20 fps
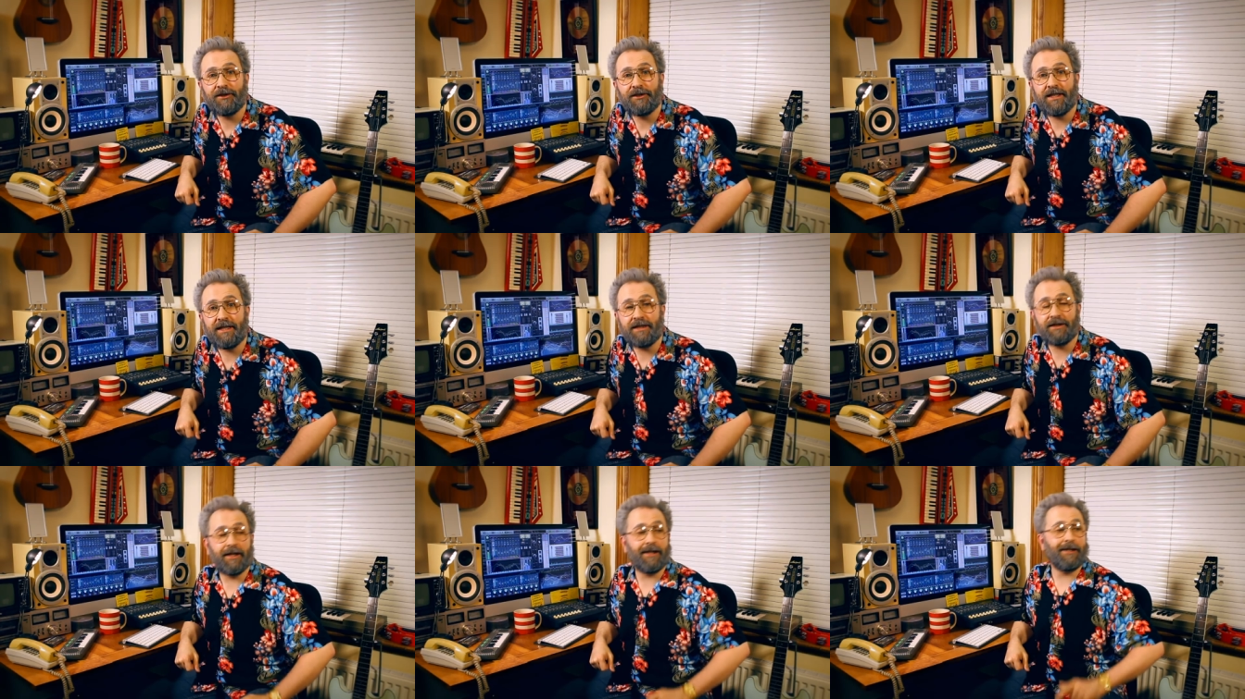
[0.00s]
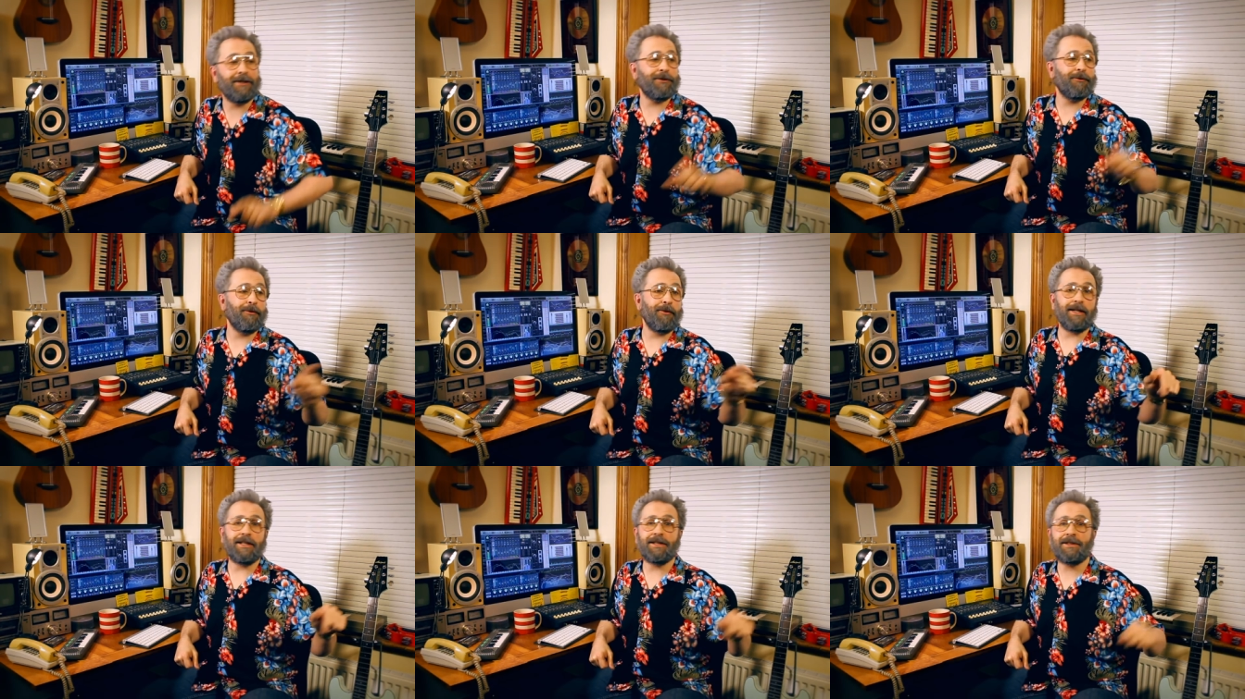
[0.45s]
these days,
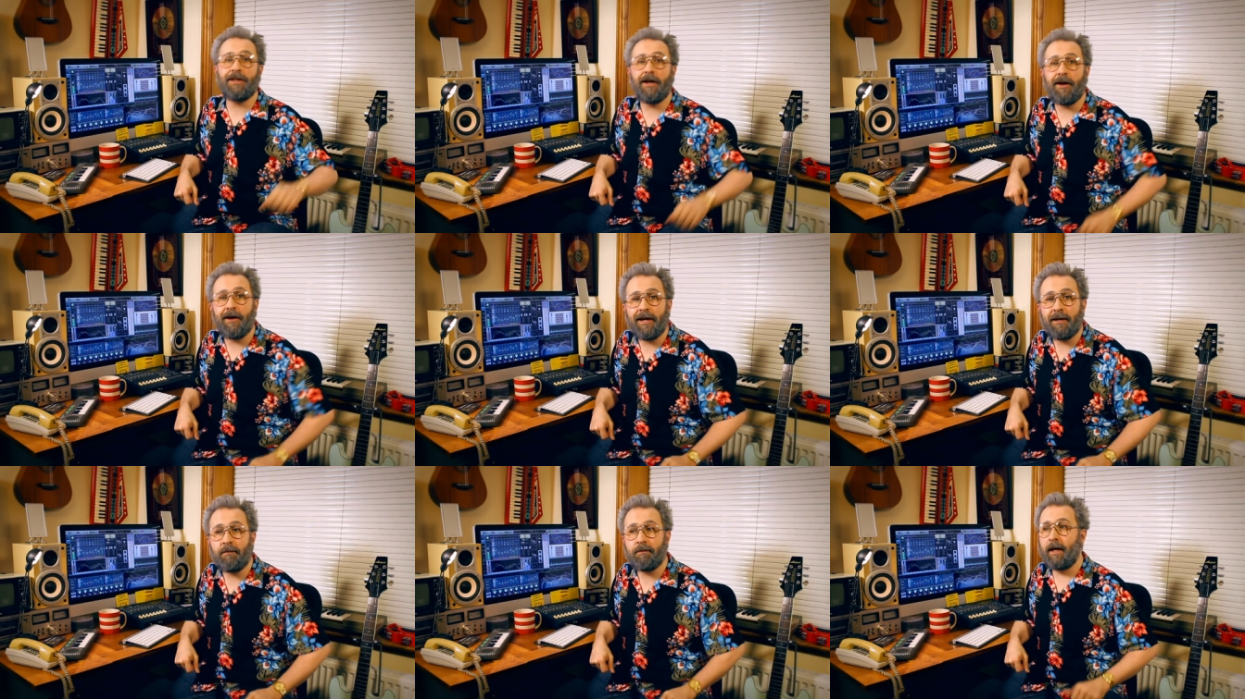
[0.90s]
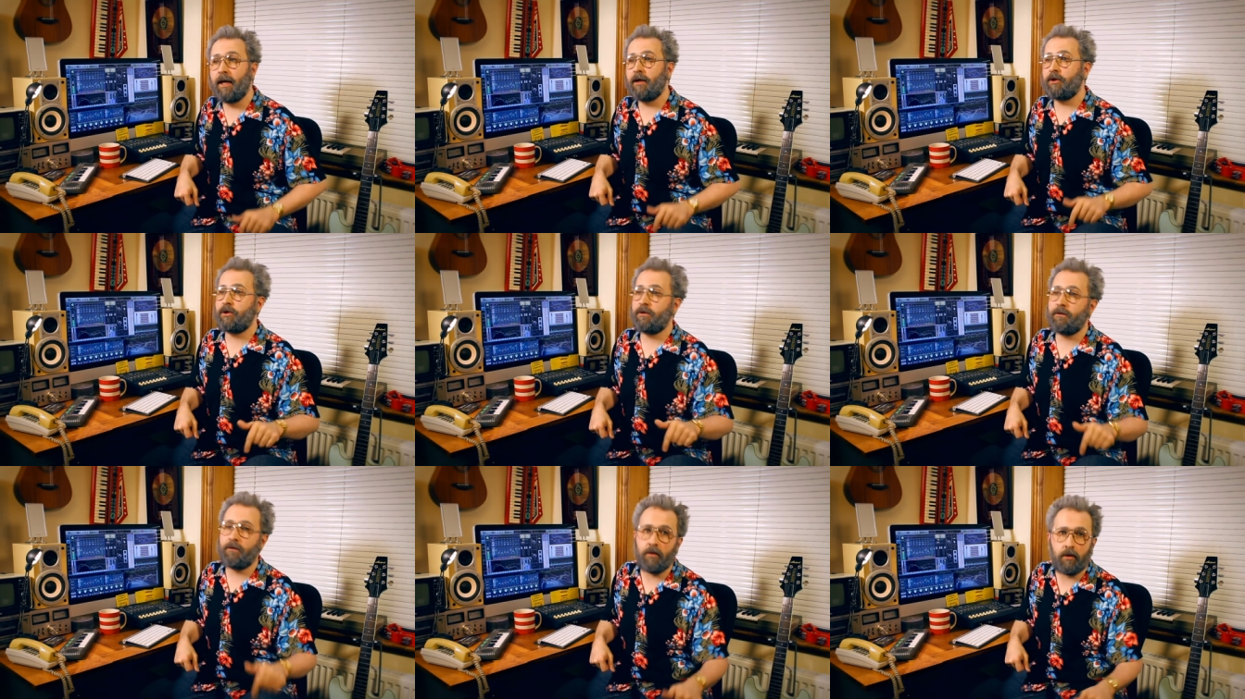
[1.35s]
you're all excited
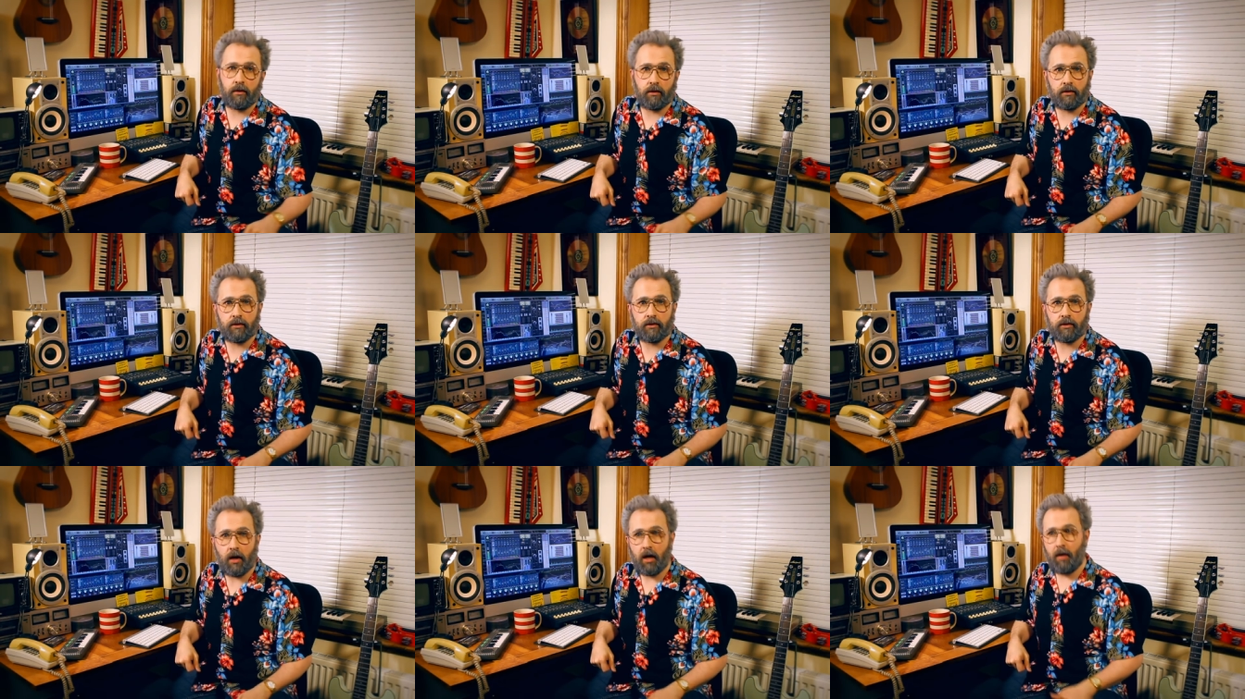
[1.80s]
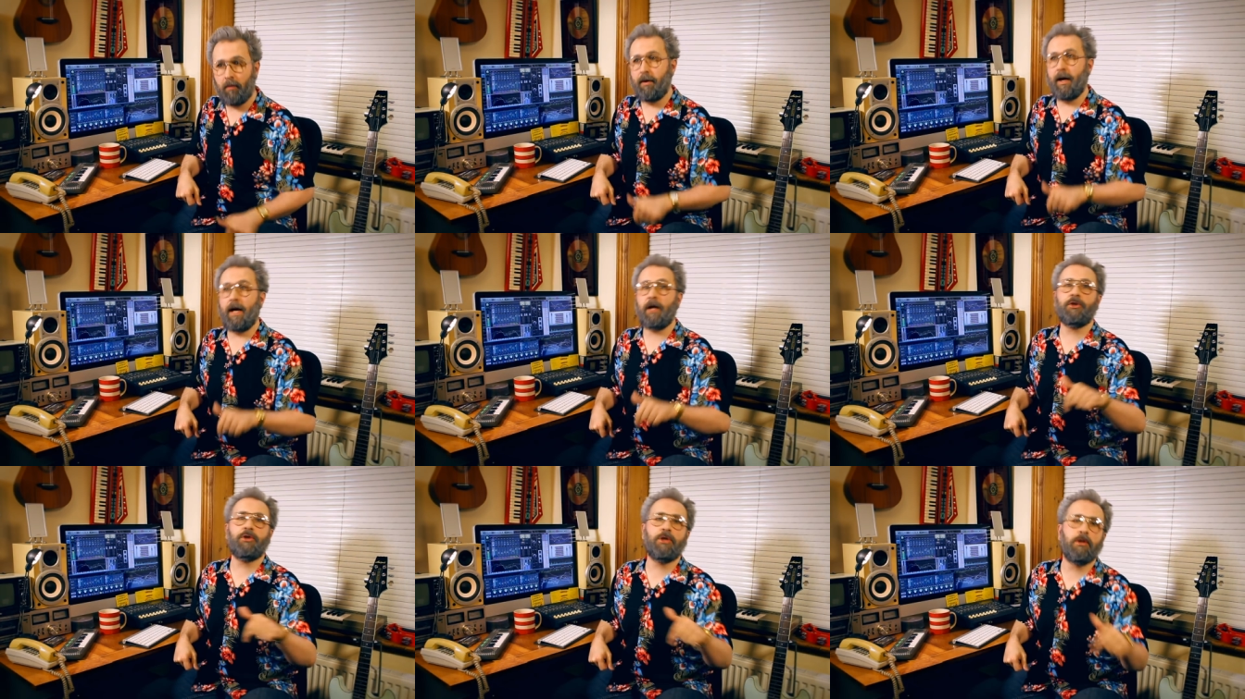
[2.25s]
about your fours,
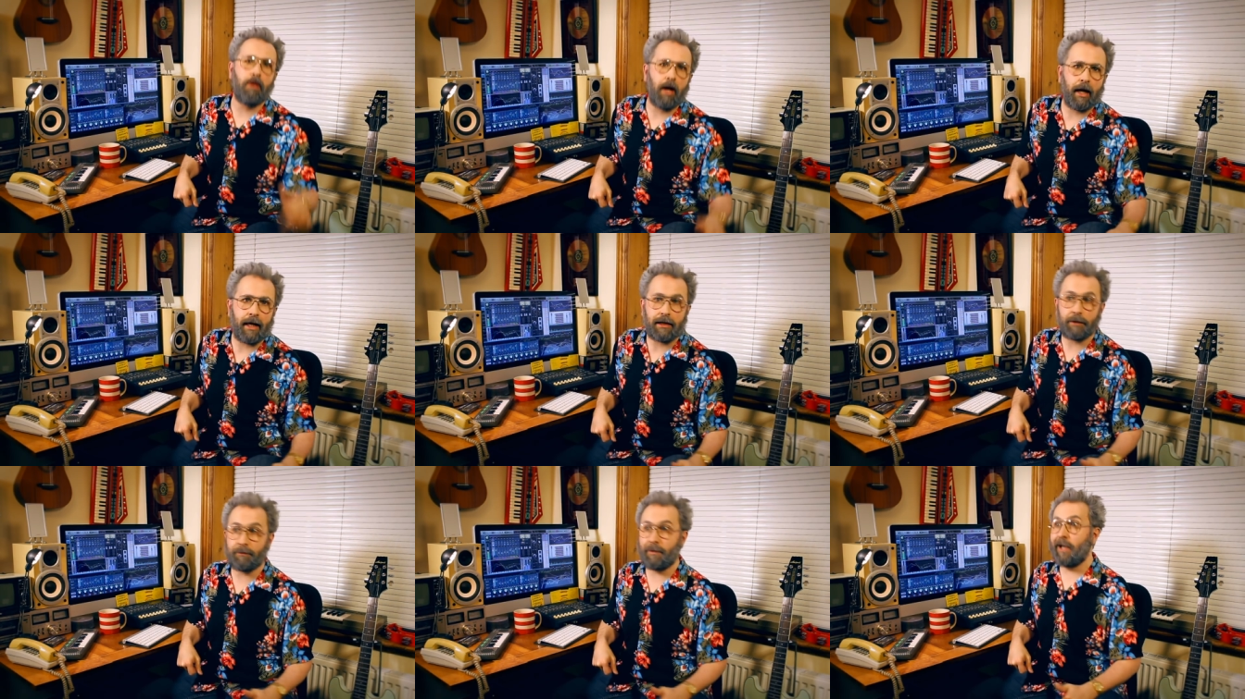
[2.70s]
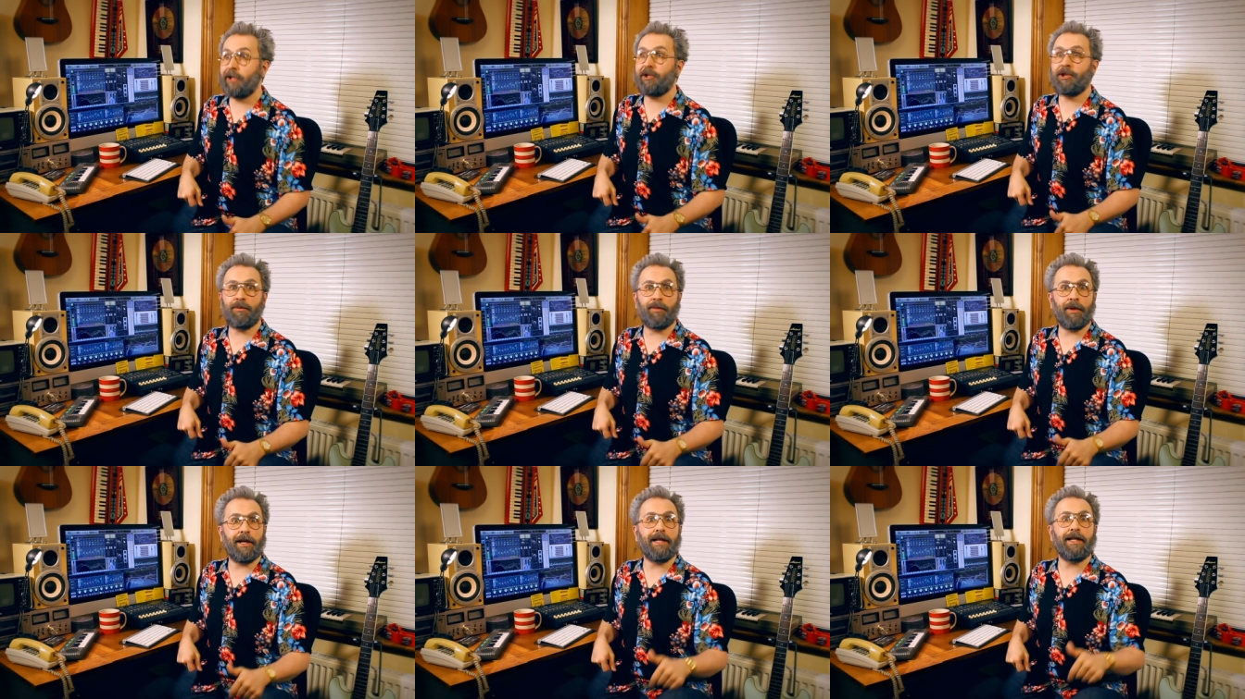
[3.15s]
about your eights, about
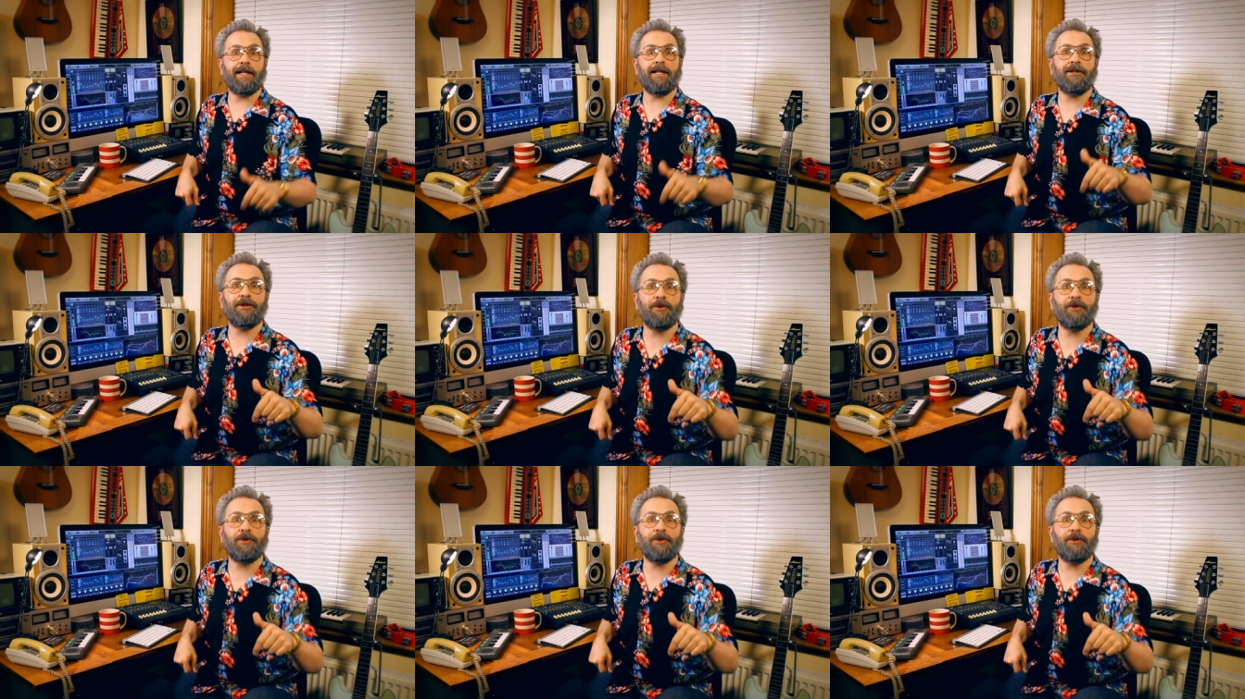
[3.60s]
your blinking